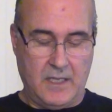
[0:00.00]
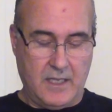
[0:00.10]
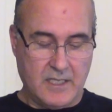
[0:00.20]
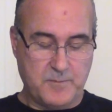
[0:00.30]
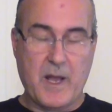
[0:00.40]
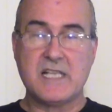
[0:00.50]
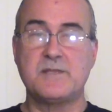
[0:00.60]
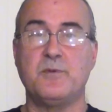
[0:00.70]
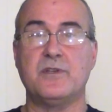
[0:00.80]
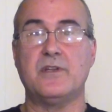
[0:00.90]
It's
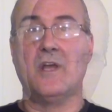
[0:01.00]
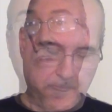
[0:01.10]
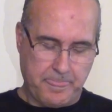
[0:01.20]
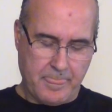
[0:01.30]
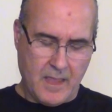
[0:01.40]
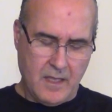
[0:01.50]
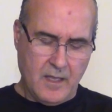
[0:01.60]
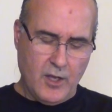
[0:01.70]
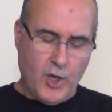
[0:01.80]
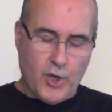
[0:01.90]
possible, you know.
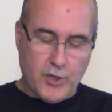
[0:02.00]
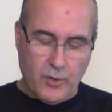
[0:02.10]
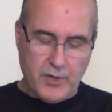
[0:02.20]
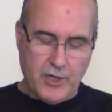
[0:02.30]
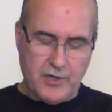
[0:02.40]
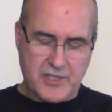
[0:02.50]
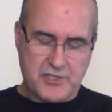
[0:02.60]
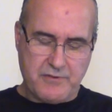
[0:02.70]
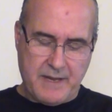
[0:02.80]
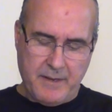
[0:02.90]
No one heard her
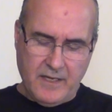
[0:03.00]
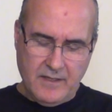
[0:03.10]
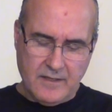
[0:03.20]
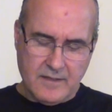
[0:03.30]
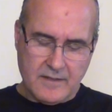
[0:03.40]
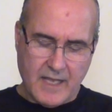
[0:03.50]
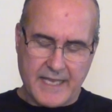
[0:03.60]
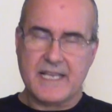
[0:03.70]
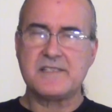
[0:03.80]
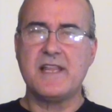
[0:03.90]
screaming? I
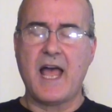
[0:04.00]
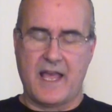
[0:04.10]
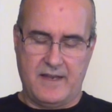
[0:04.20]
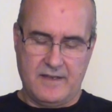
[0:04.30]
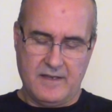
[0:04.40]
guess not.